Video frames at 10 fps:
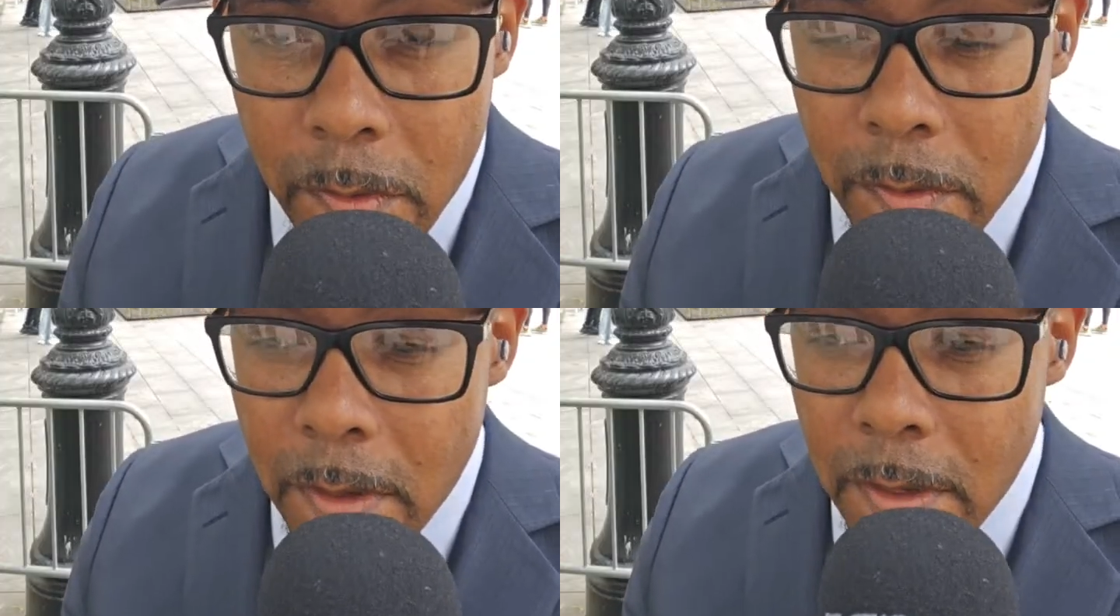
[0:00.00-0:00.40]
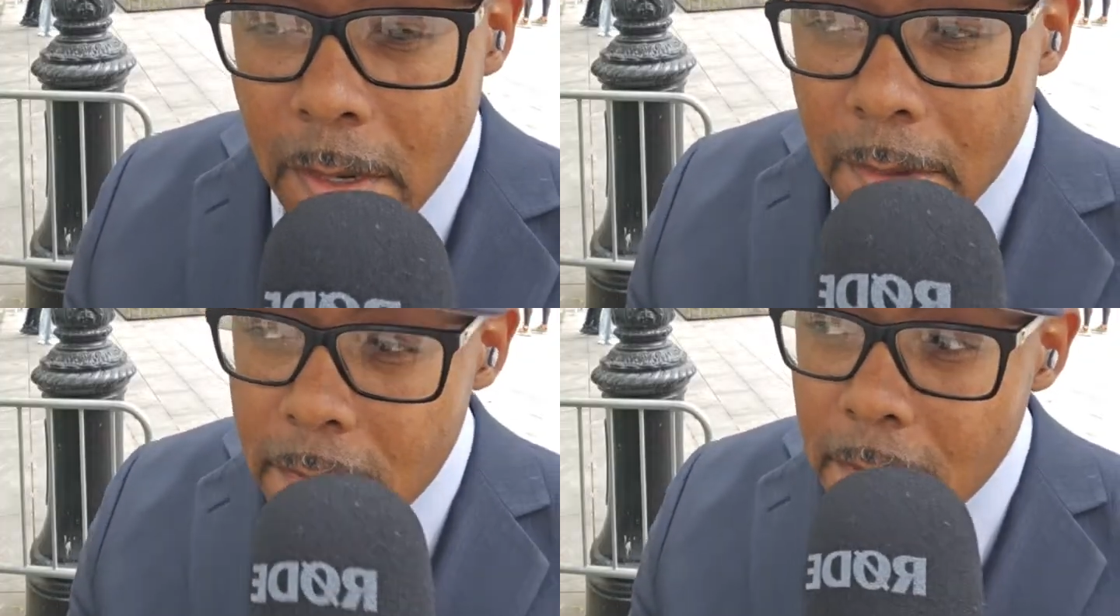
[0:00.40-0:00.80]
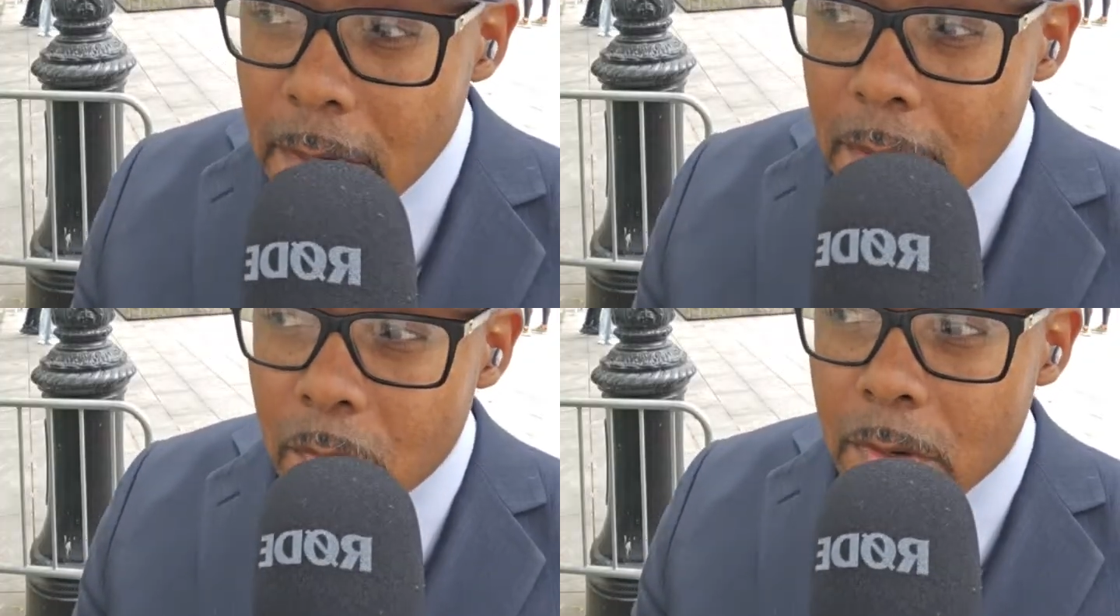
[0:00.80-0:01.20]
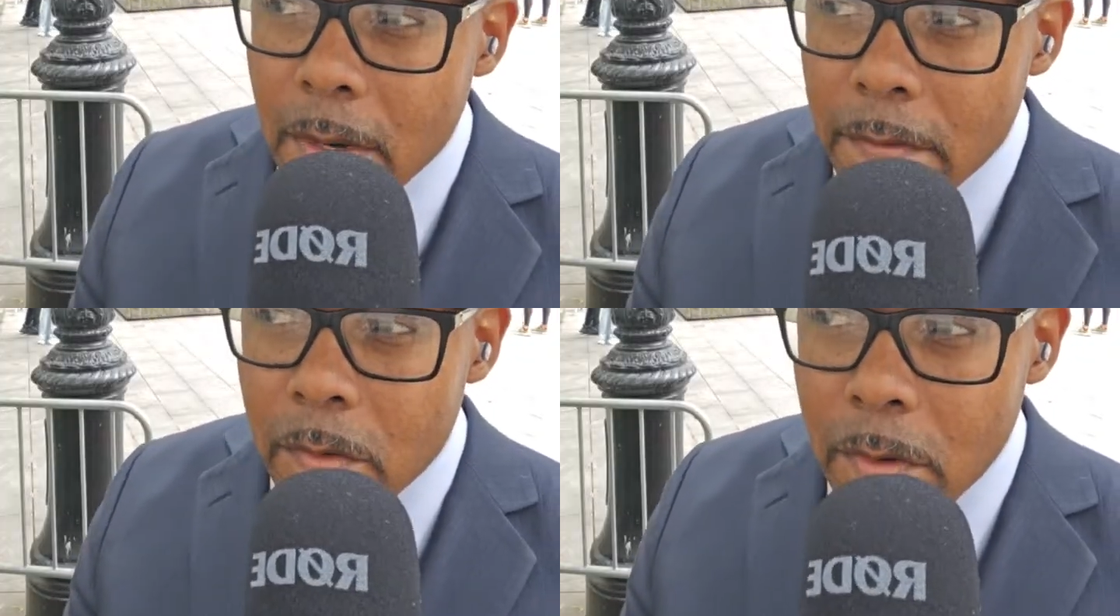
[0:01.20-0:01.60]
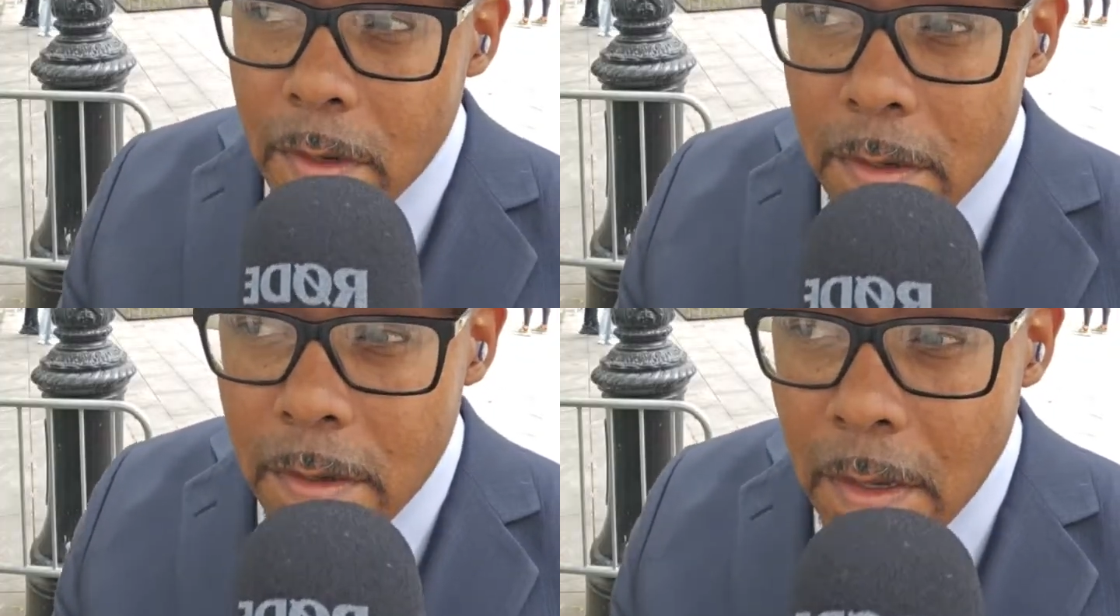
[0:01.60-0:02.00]
And I say we never want
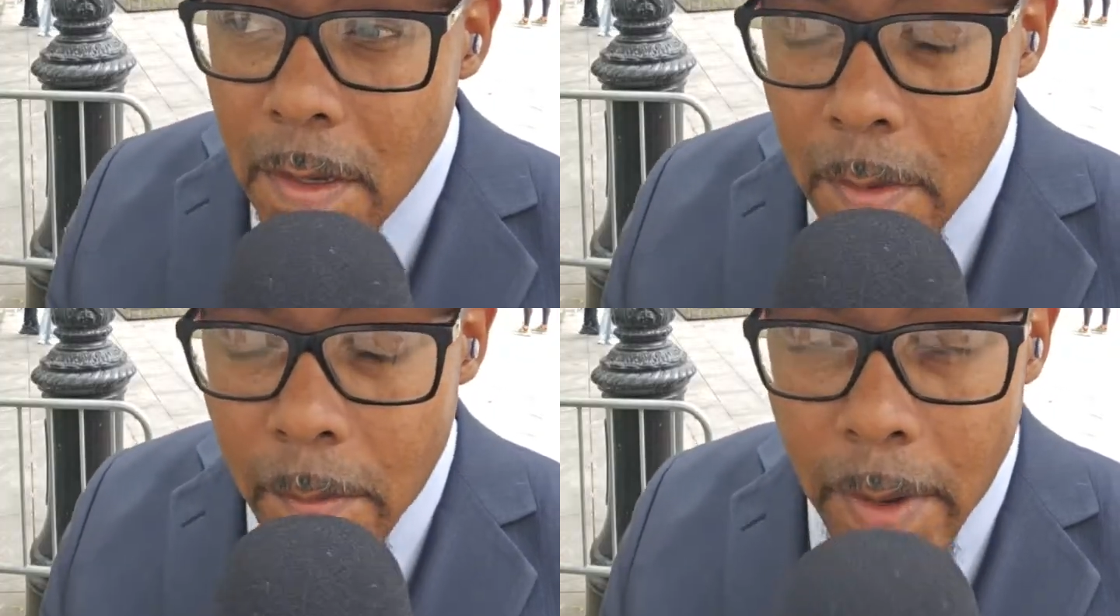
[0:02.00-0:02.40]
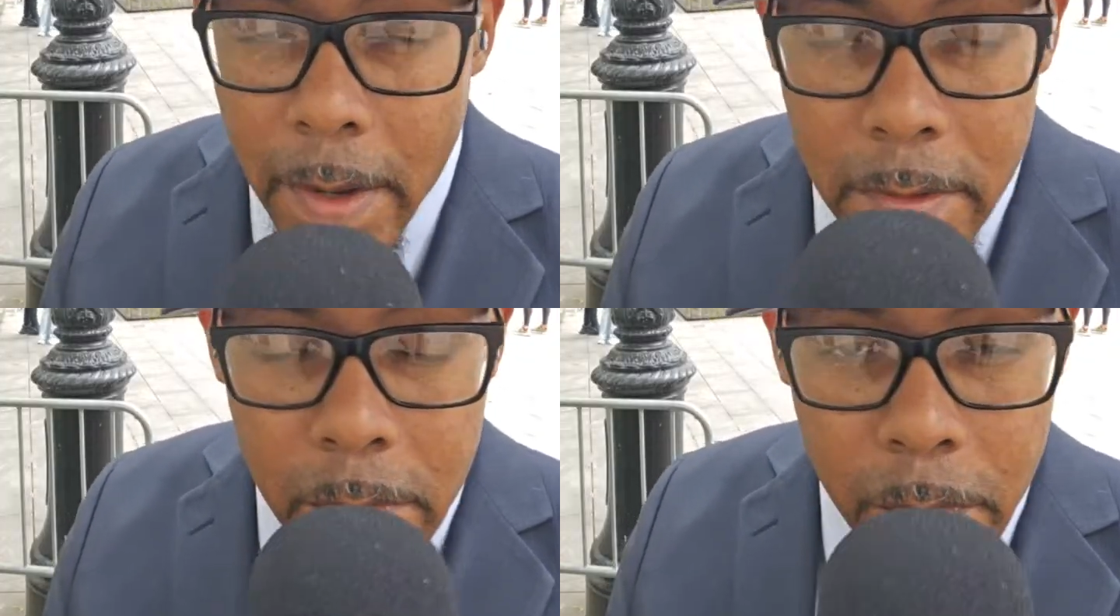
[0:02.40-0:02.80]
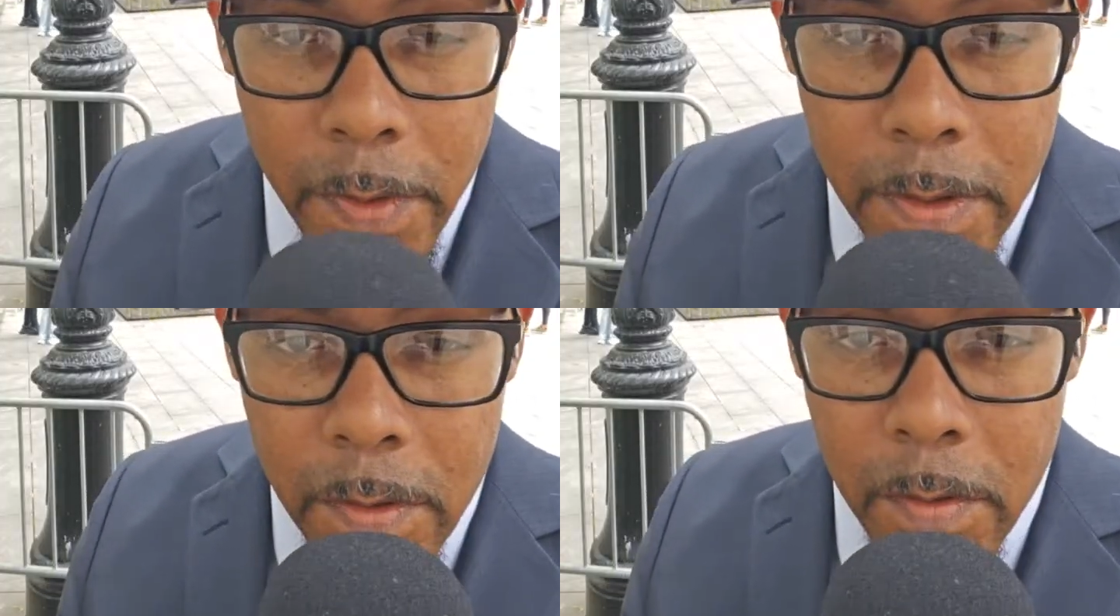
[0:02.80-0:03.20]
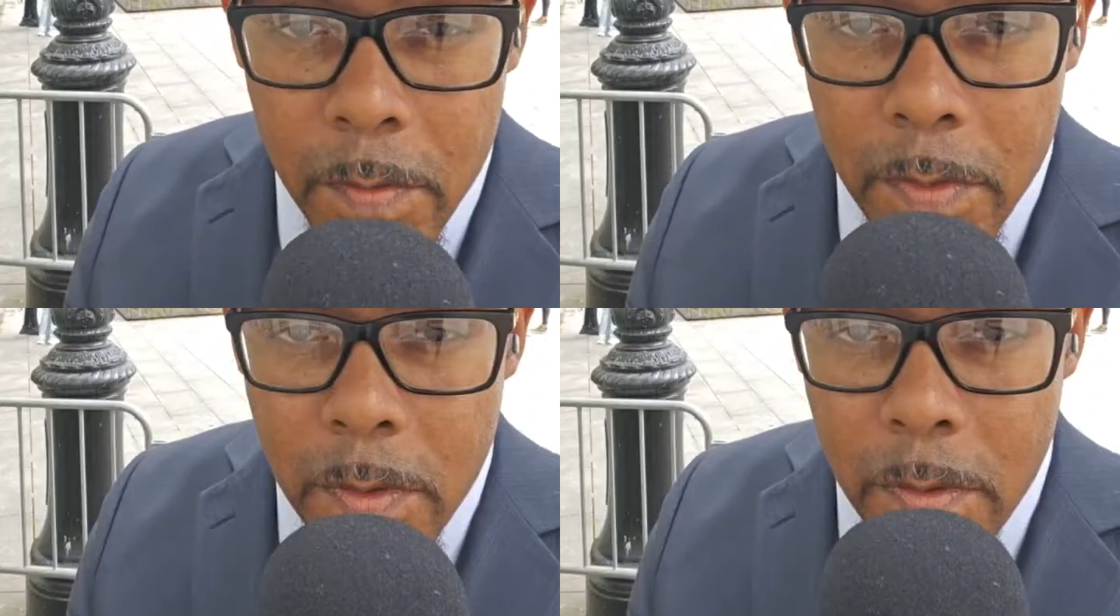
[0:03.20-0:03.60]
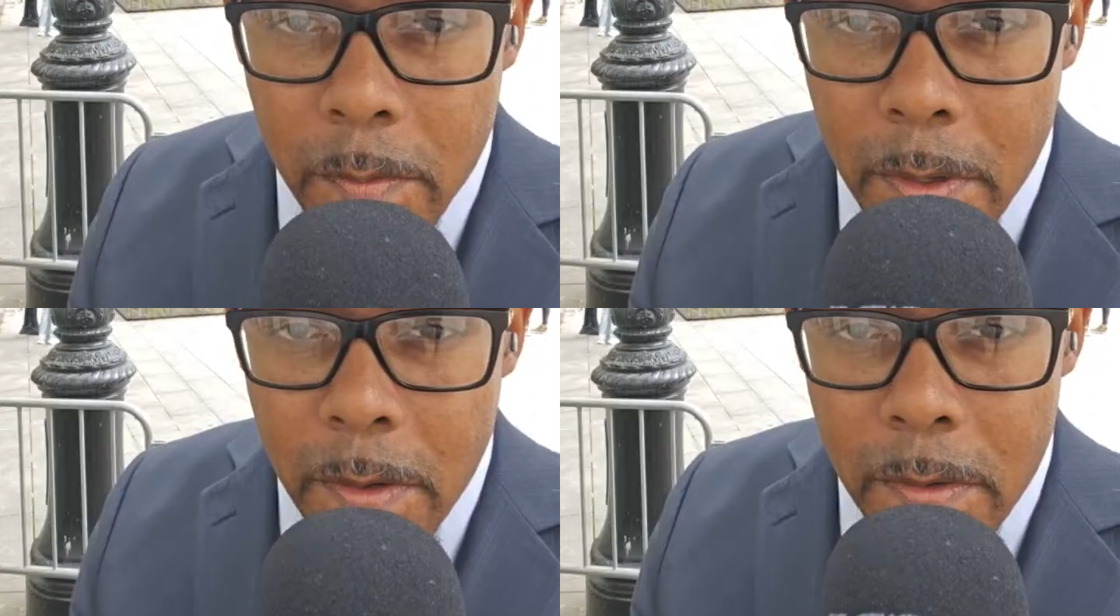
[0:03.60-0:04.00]
to bash victims,
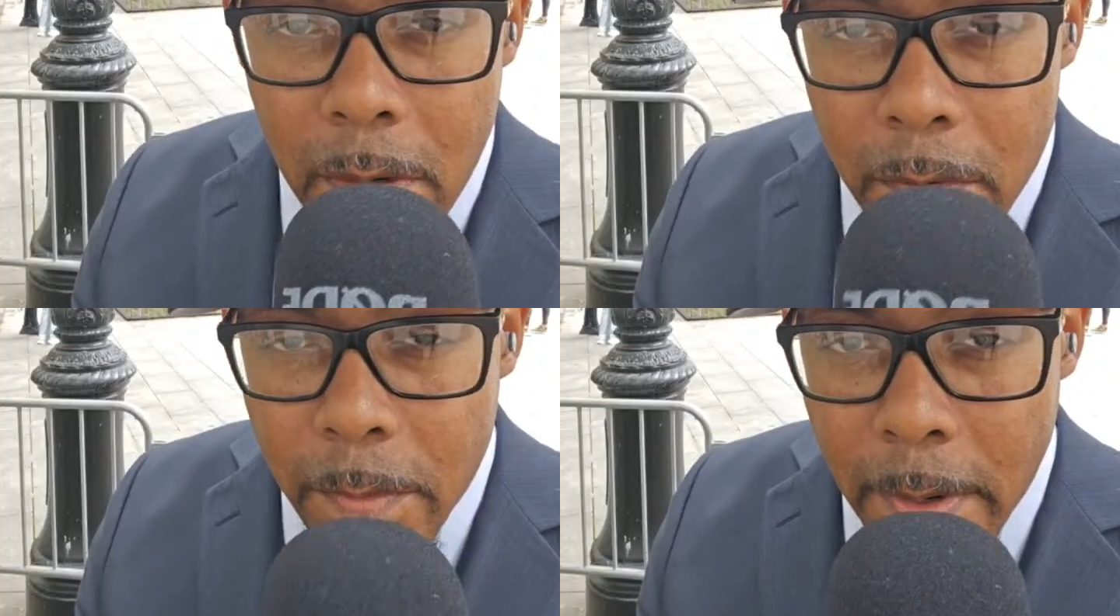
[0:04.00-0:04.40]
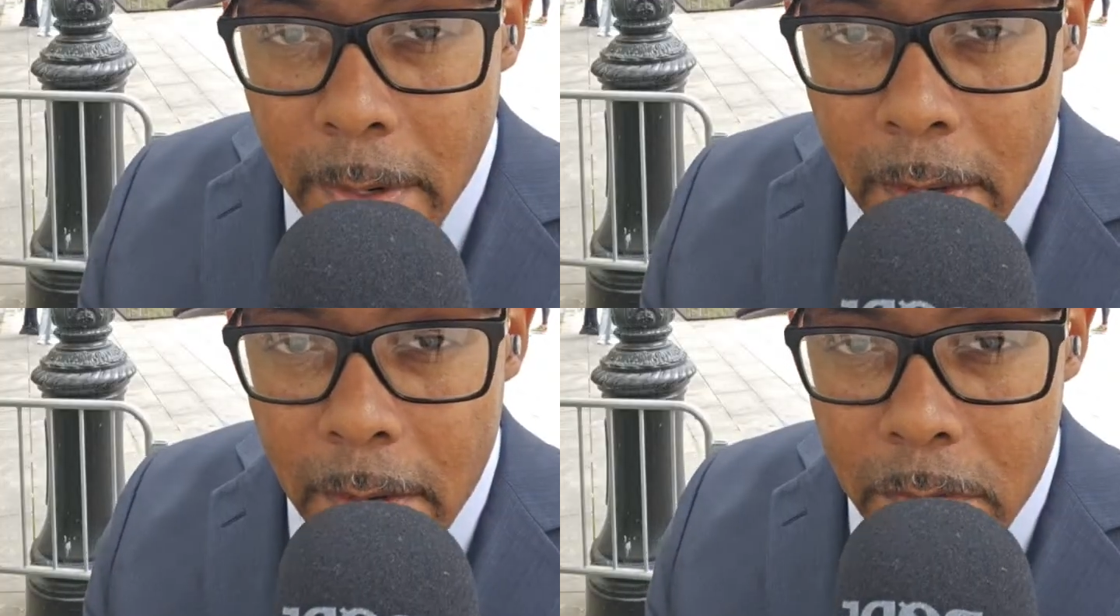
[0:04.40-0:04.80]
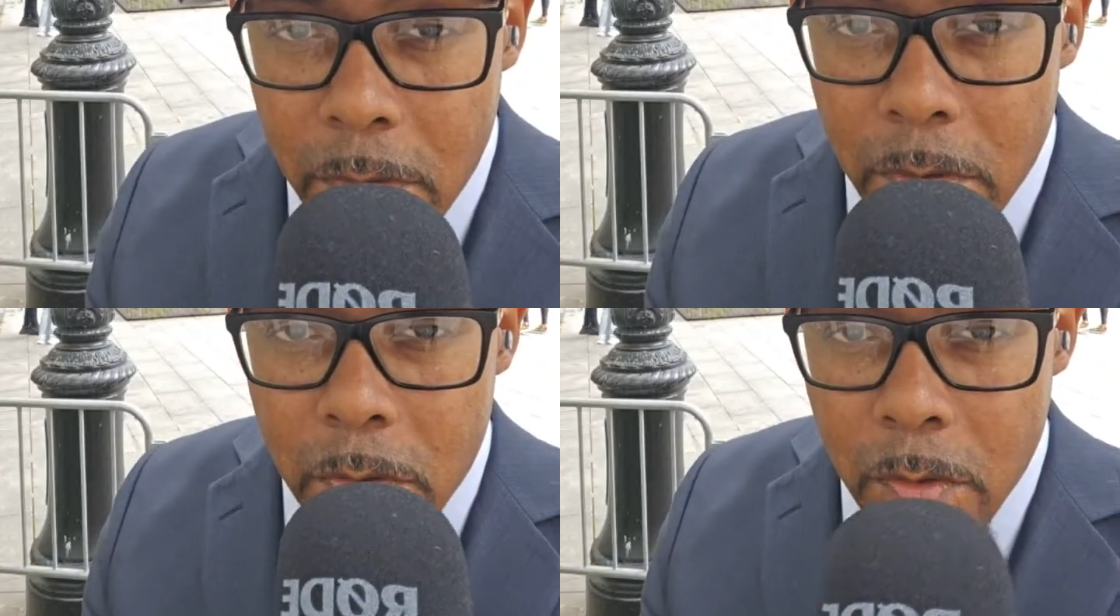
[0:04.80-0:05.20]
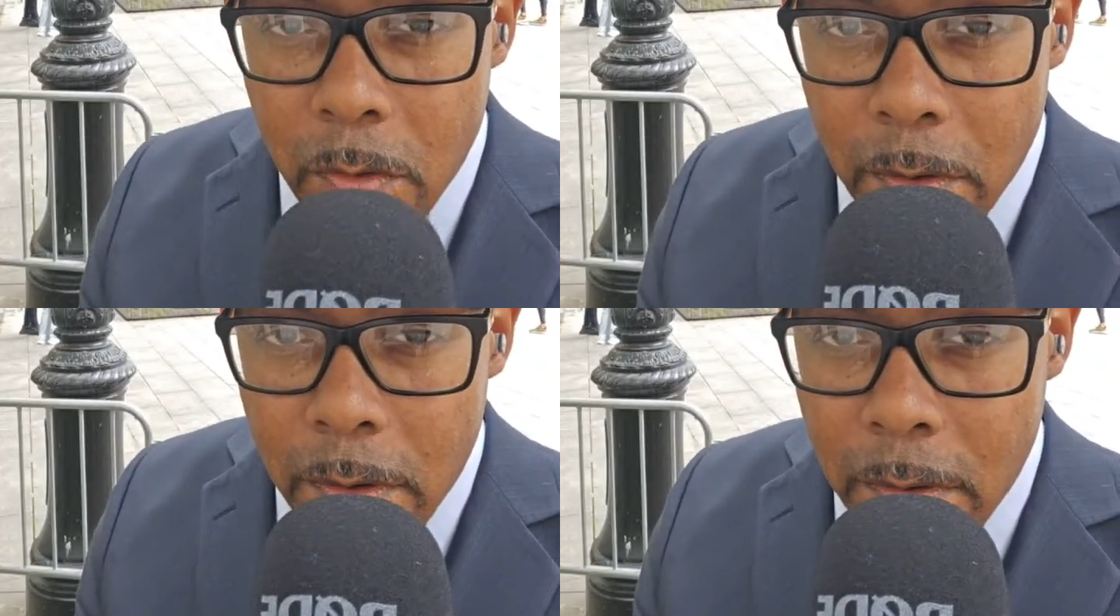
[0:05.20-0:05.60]
because everybody has their story.